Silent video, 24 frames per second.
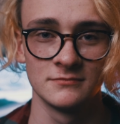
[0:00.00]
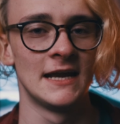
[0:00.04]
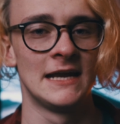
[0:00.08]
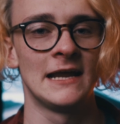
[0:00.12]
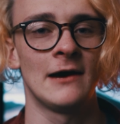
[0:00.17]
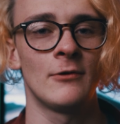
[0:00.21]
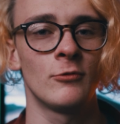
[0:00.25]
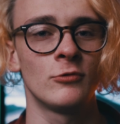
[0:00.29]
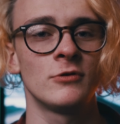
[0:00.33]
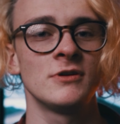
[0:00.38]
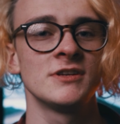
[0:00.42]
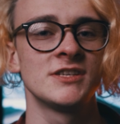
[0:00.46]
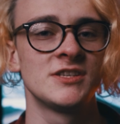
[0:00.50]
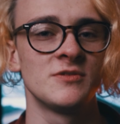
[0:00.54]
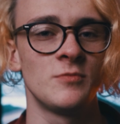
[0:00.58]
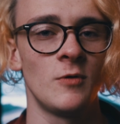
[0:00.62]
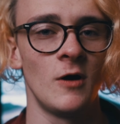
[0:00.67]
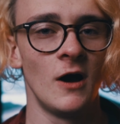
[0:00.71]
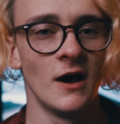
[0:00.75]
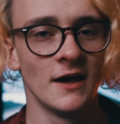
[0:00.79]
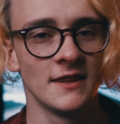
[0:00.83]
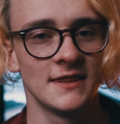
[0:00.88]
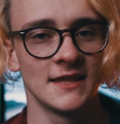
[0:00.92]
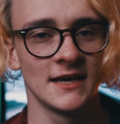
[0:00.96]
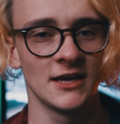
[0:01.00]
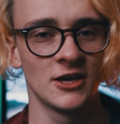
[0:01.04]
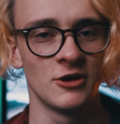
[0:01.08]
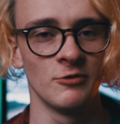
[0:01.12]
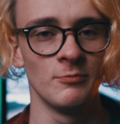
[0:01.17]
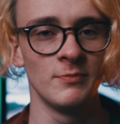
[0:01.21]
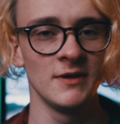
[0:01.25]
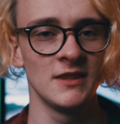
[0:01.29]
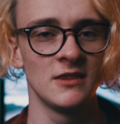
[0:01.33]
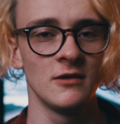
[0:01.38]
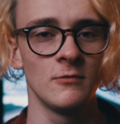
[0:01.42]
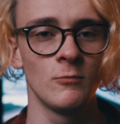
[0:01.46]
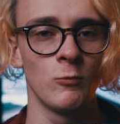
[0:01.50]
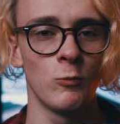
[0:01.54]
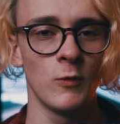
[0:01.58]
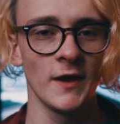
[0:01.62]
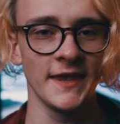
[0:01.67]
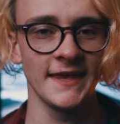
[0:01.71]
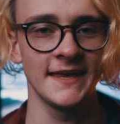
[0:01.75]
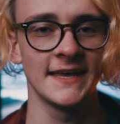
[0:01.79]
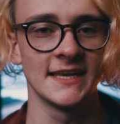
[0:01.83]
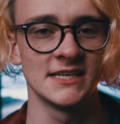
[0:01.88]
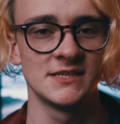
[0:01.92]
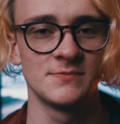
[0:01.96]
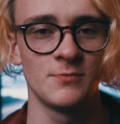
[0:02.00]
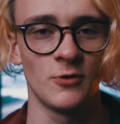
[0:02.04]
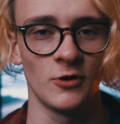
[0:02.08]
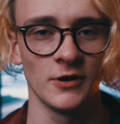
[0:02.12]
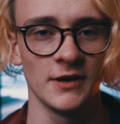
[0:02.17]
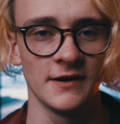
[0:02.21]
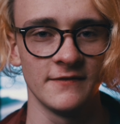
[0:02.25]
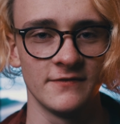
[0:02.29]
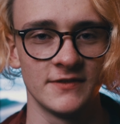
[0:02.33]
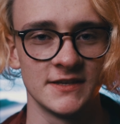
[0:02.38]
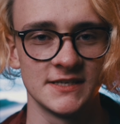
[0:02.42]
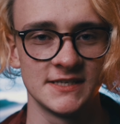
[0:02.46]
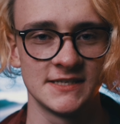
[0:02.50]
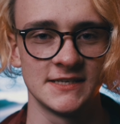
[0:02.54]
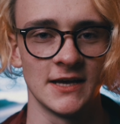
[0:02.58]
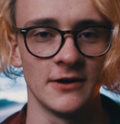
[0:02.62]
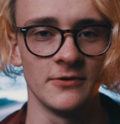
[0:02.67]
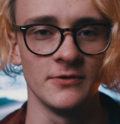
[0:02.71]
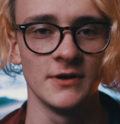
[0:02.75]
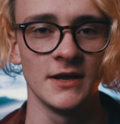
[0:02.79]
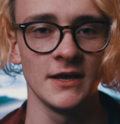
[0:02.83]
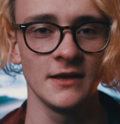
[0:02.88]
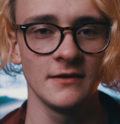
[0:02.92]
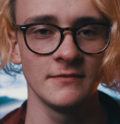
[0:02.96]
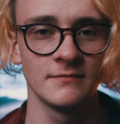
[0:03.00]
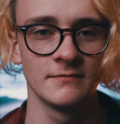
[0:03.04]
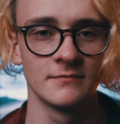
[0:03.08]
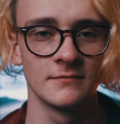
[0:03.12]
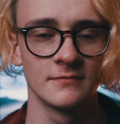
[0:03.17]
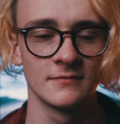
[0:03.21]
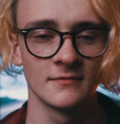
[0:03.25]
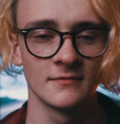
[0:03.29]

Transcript: Now we're on to what I think could be the weakest point of the Sony.